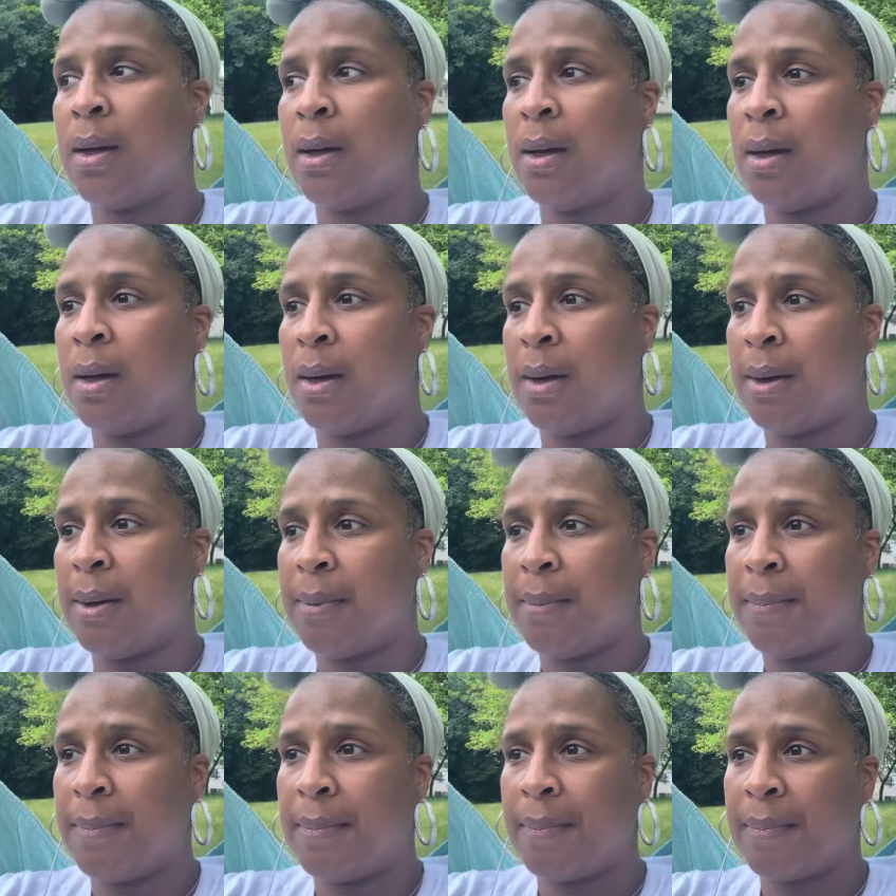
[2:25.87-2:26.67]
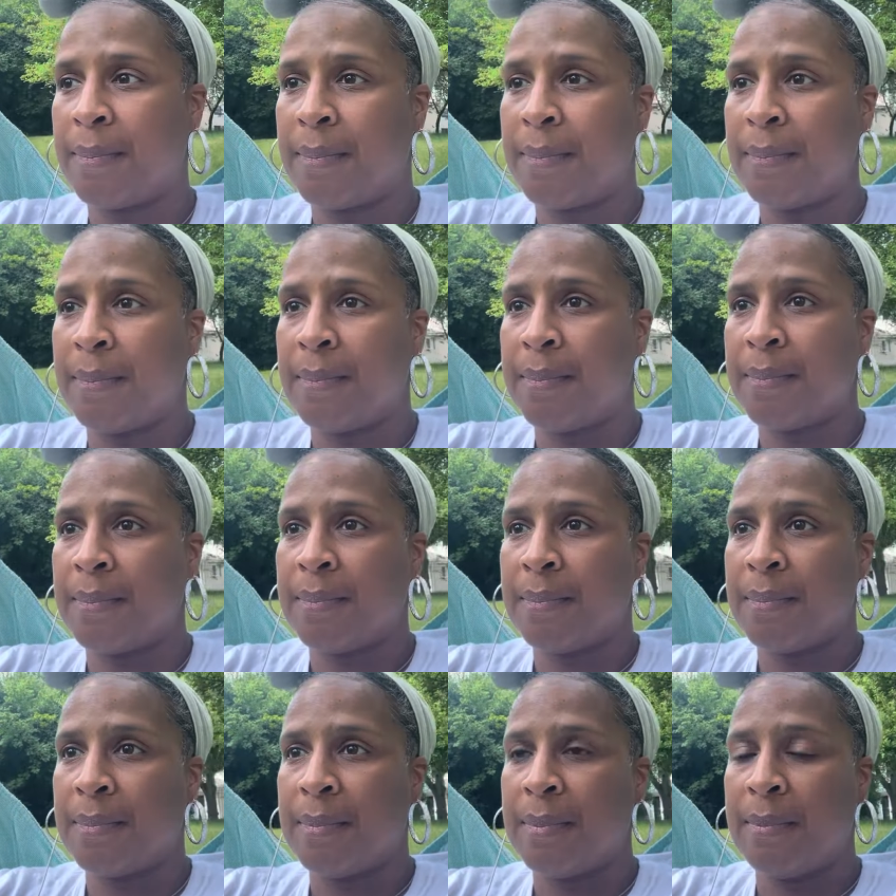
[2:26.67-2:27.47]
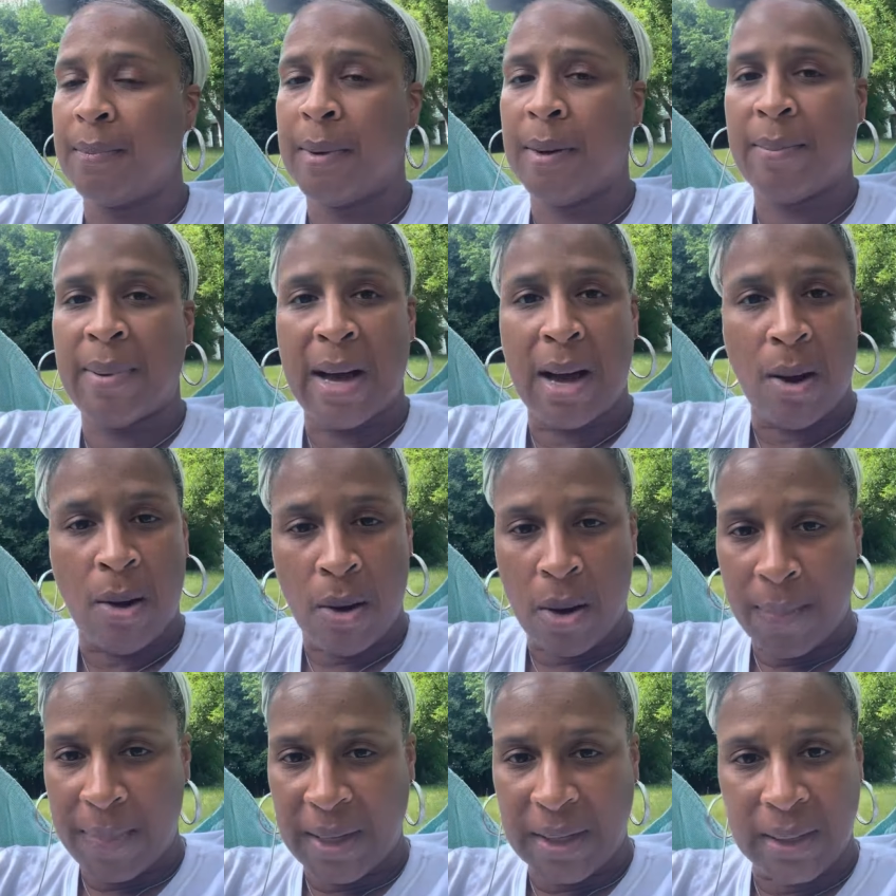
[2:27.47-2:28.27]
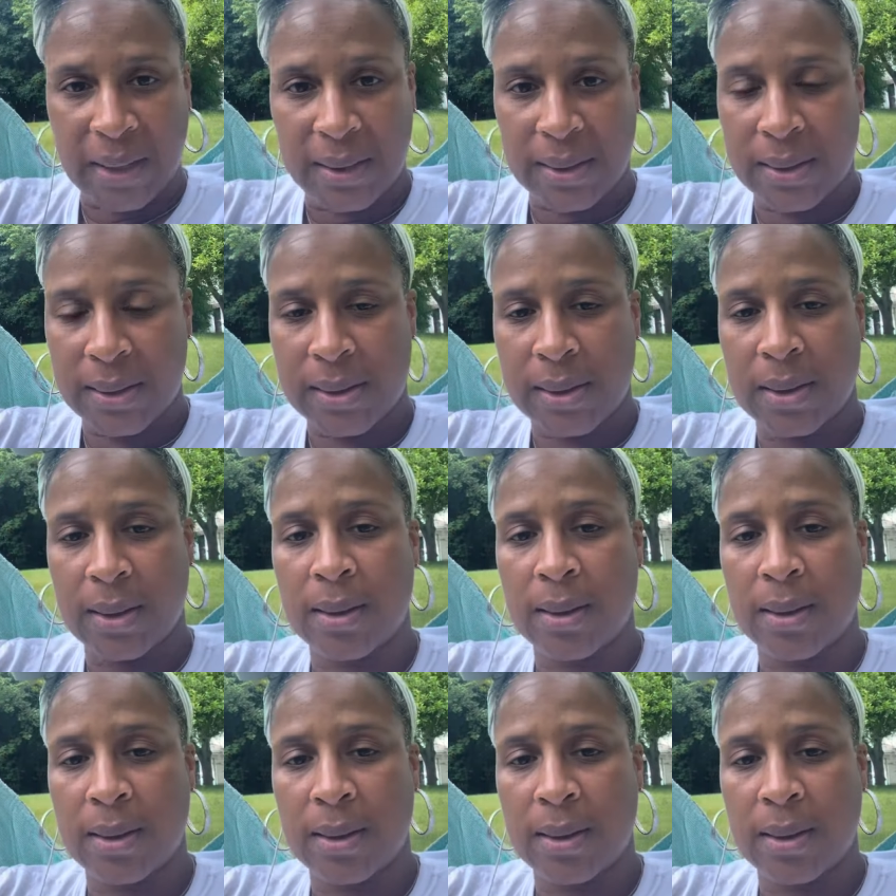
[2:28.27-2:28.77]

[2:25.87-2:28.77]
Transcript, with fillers: Um, but by all means,